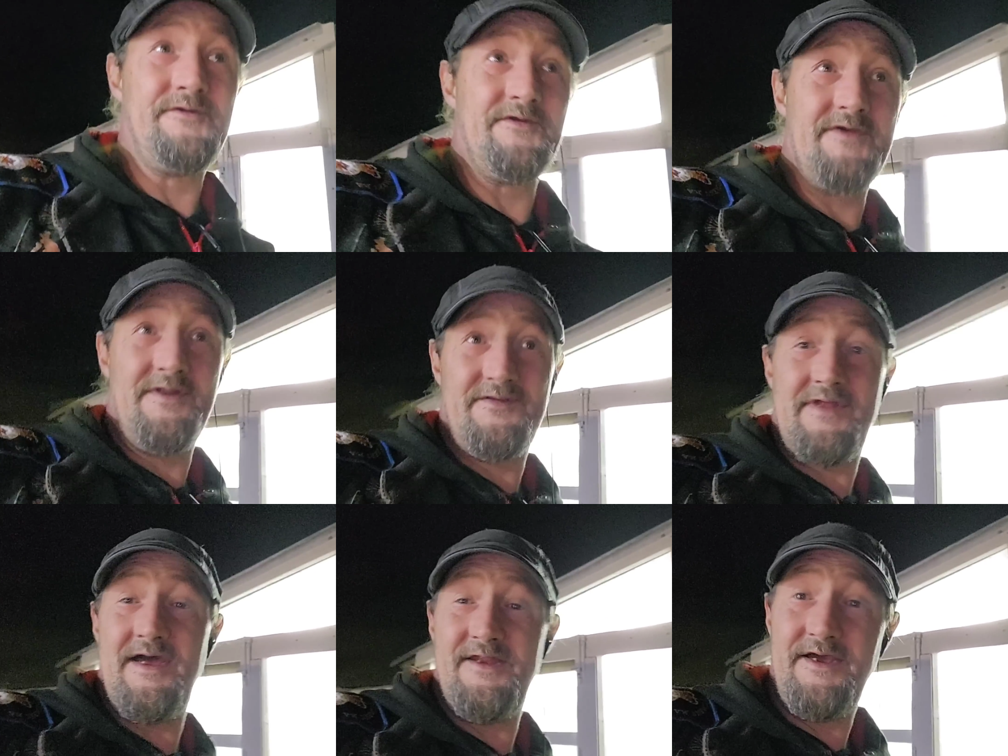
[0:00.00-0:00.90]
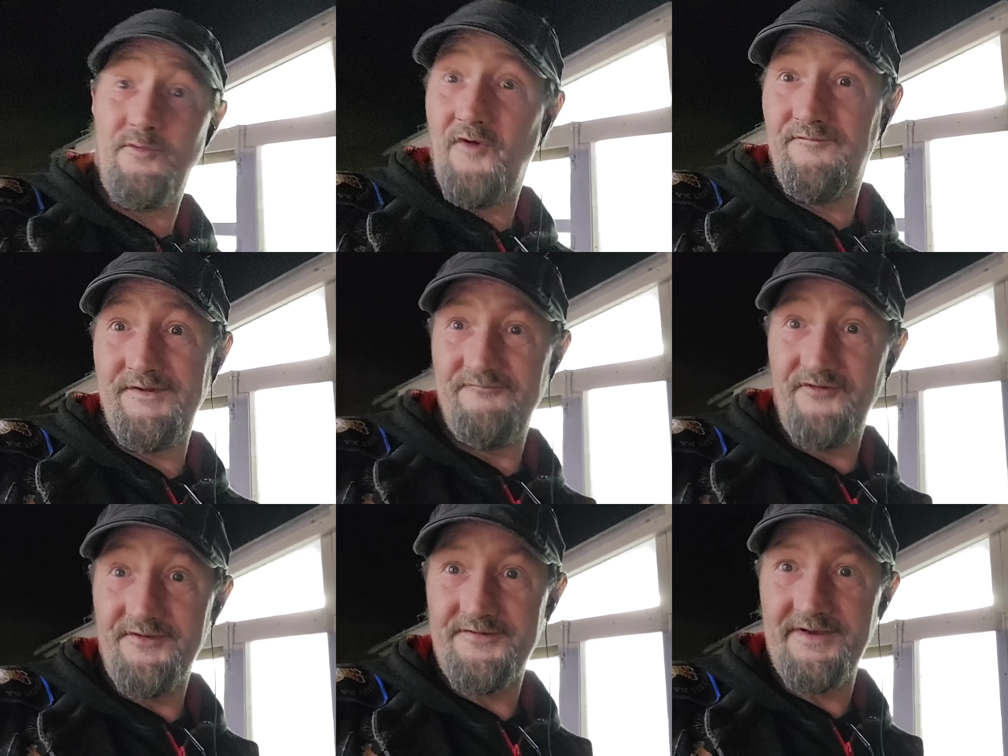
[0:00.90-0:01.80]
just going to stand here waffling for
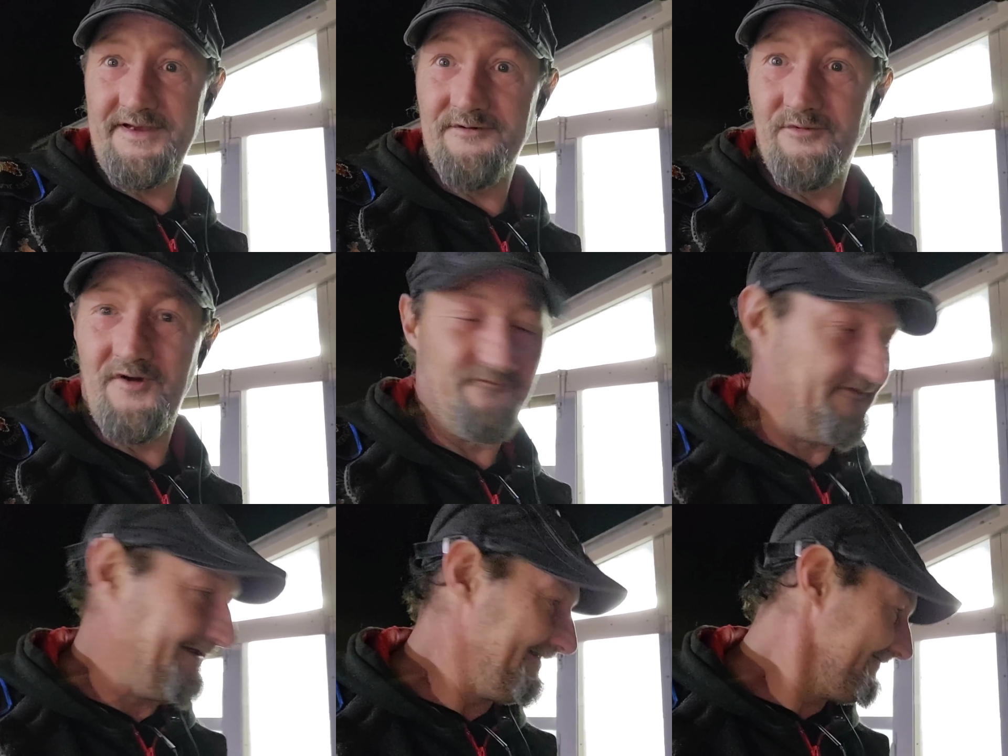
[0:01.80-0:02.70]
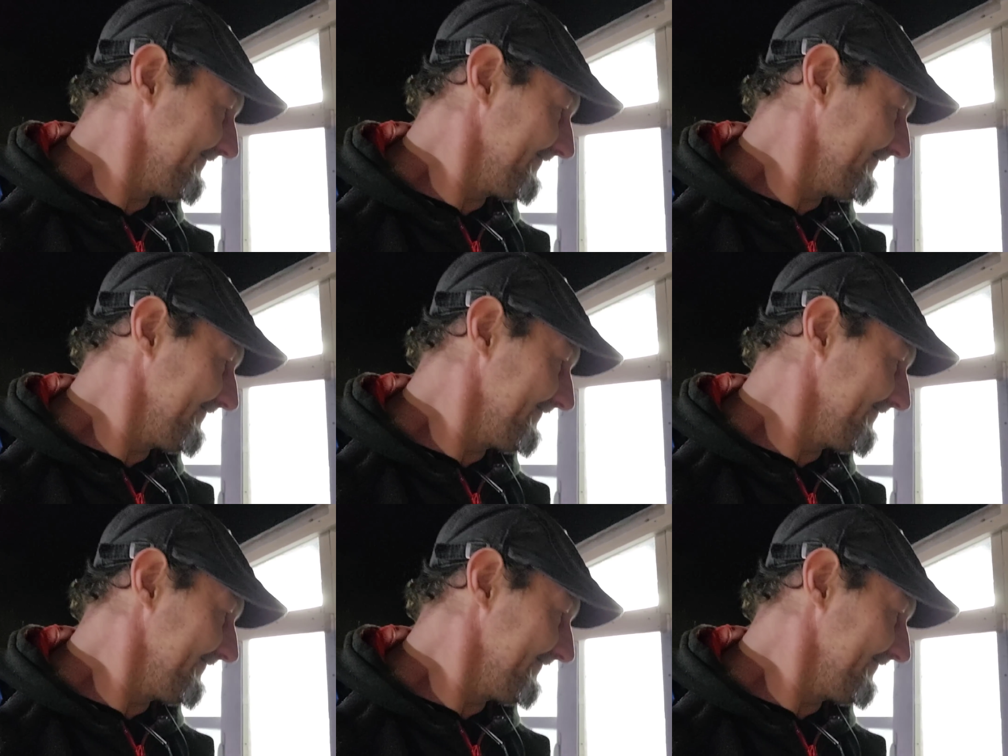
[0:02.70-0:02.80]
the sake of waffling.